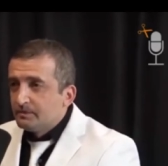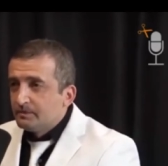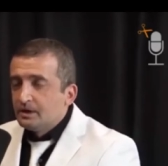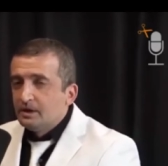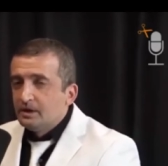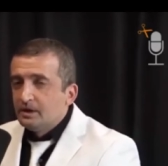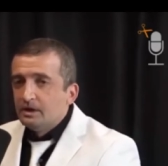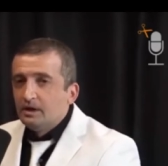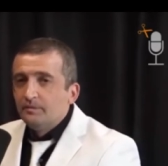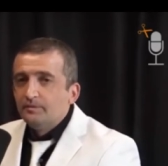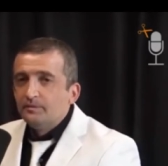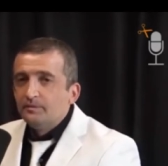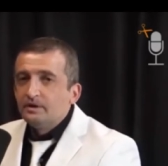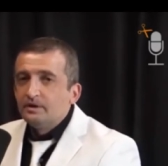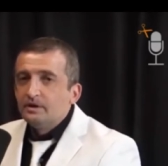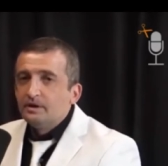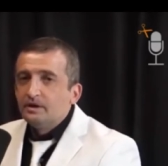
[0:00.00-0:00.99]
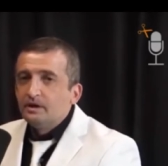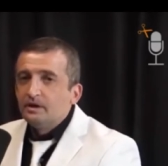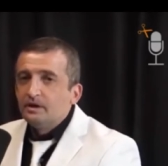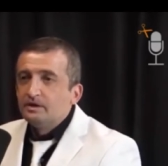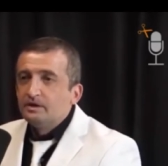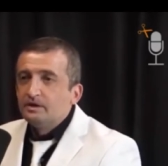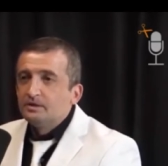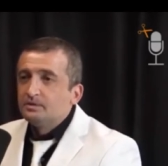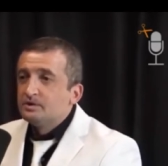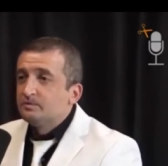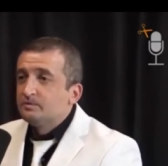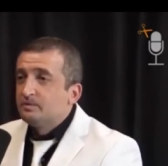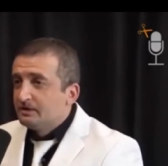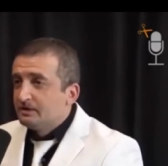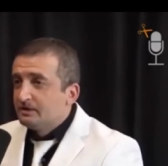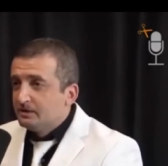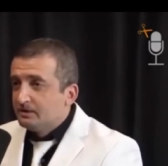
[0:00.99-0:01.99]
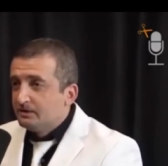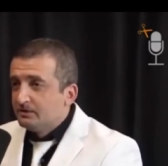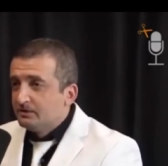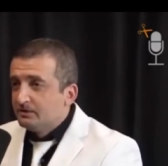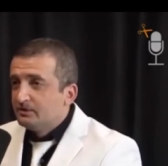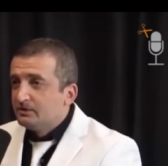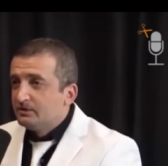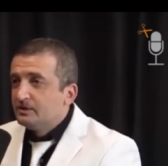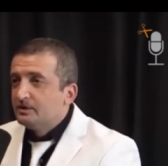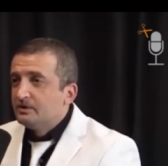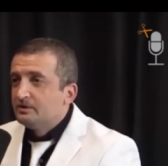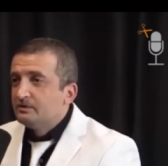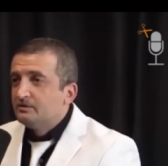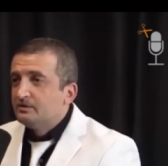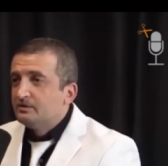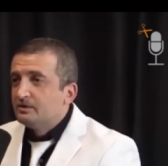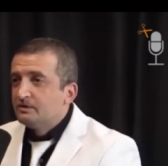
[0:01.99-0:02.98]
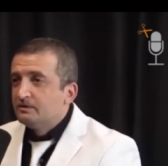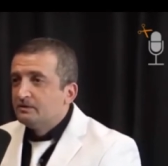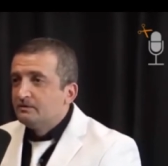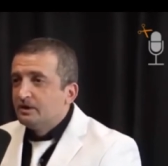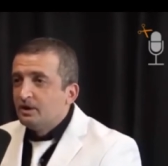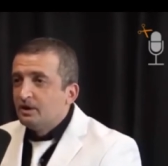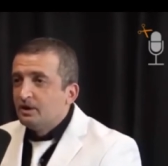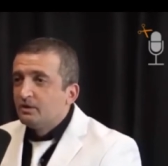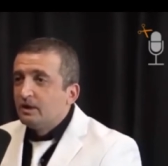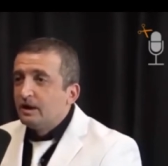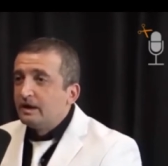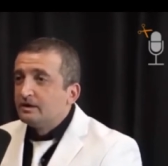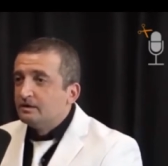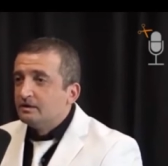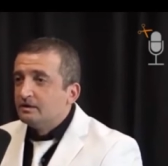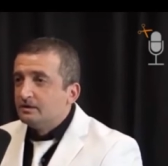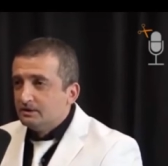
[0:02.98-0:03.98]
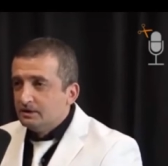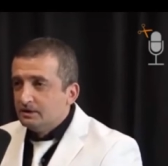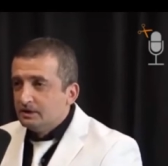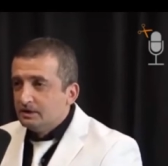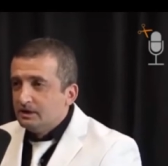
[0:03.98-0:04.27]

Um, his perspective is very heretical.